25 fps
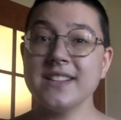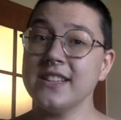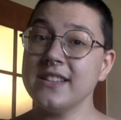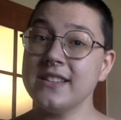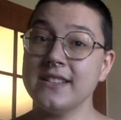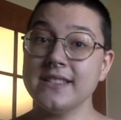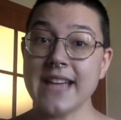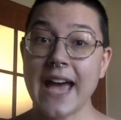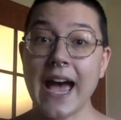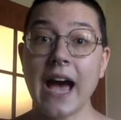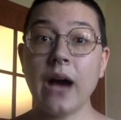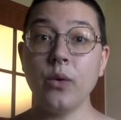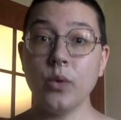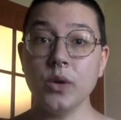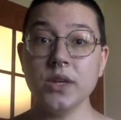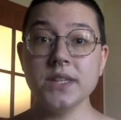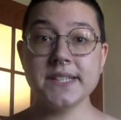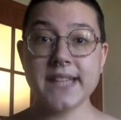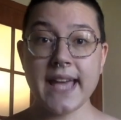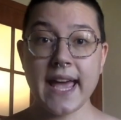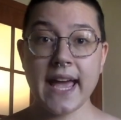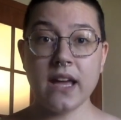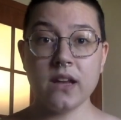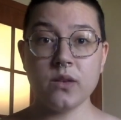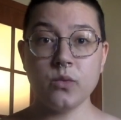Towels
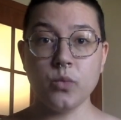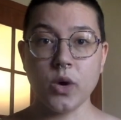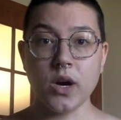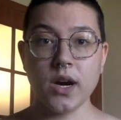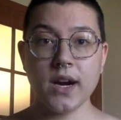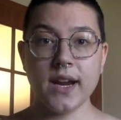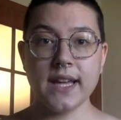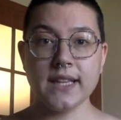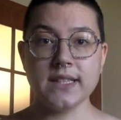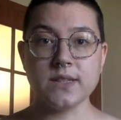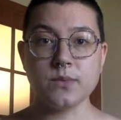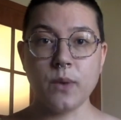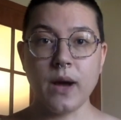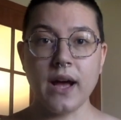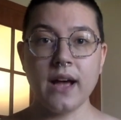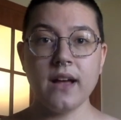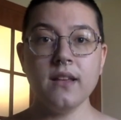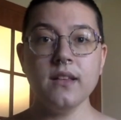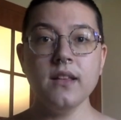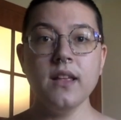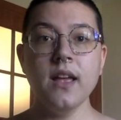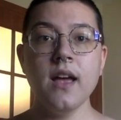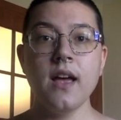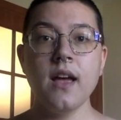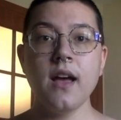can work as well,
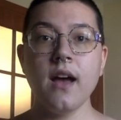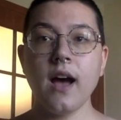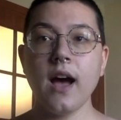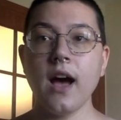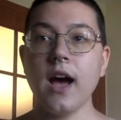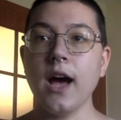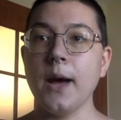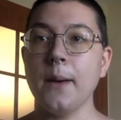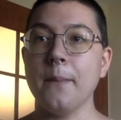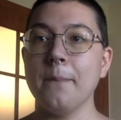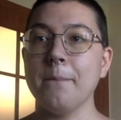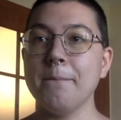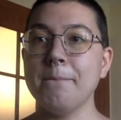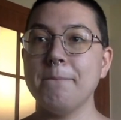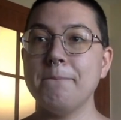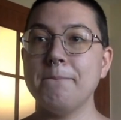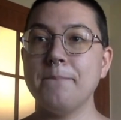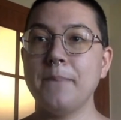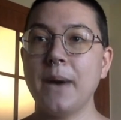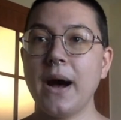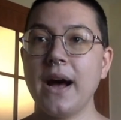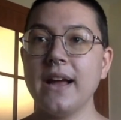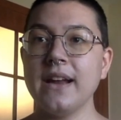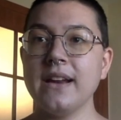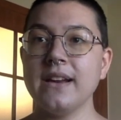
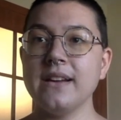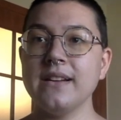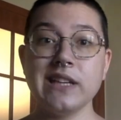but